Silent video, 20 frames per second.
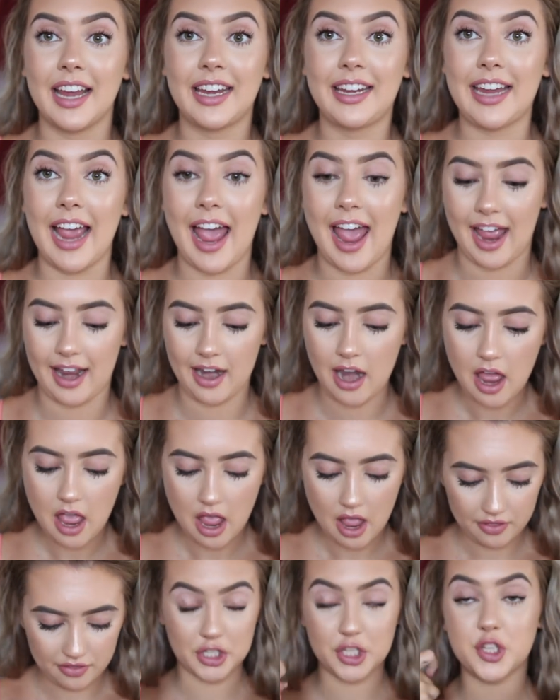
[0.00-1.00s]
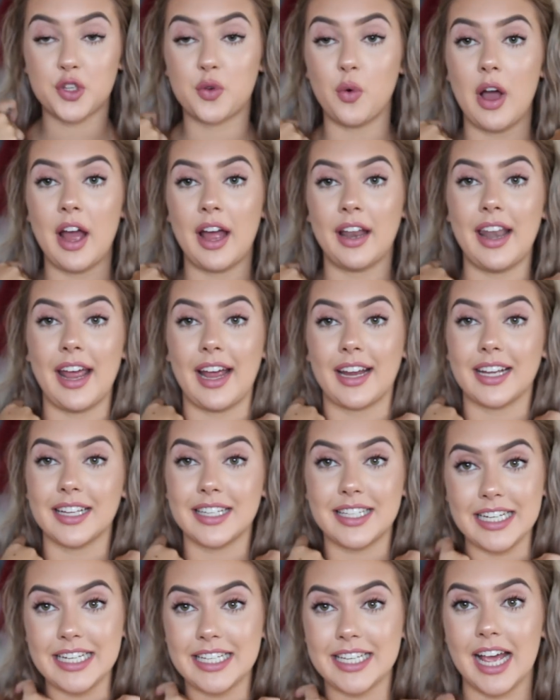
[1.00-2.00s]
Again, the square neck
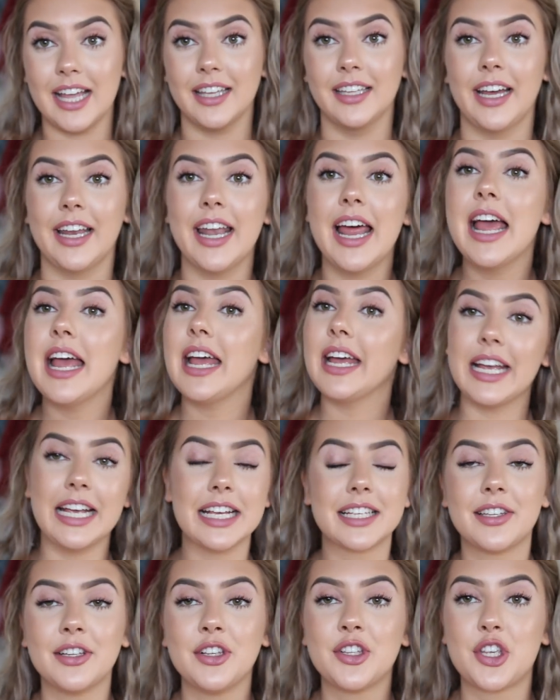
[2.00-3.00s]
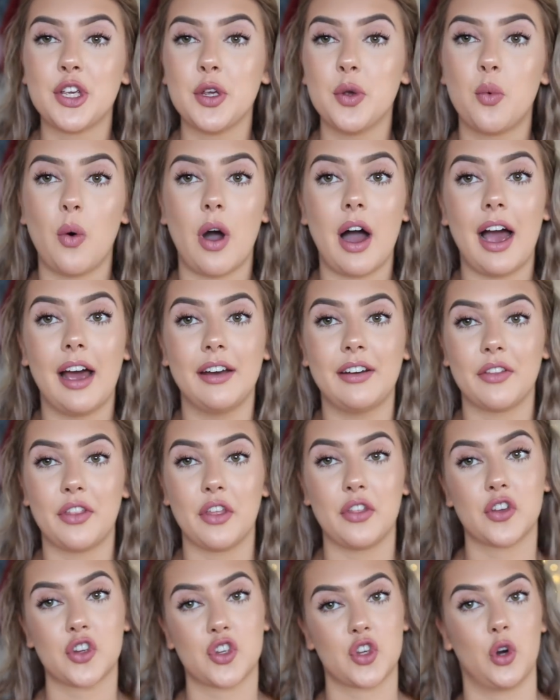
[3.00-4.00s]
detailing isn't too
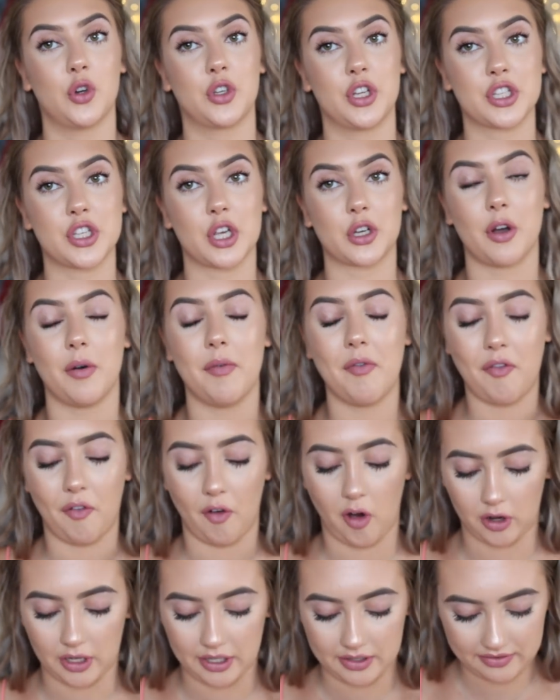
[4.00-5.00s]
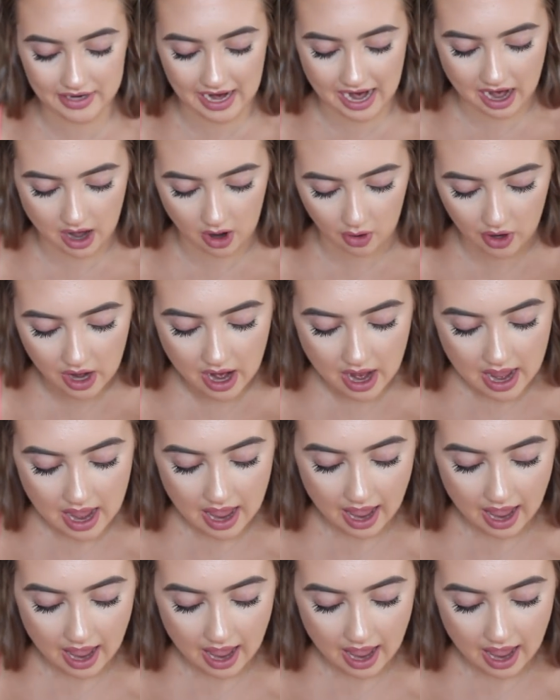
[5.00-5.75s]
wide that the shoulders come falling down.